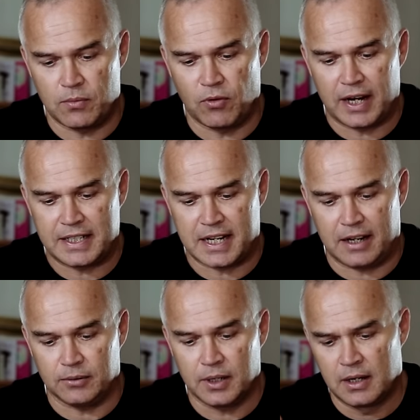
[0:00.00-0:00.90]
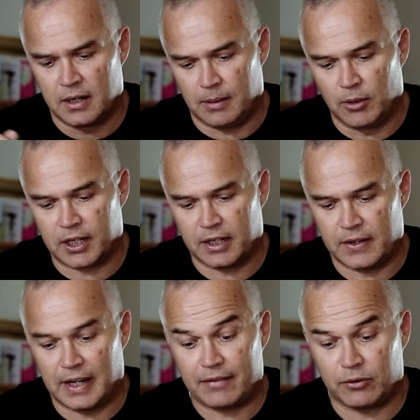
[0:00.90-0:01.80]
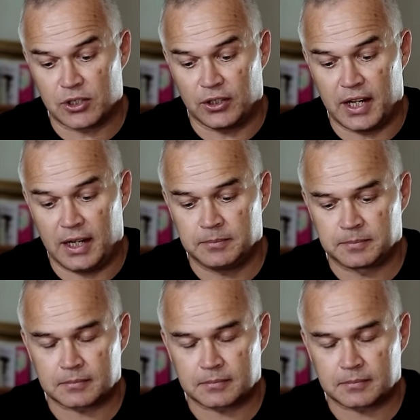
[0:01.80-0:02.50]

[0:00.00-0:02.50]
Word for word: right down. I'm looking at the levels on here.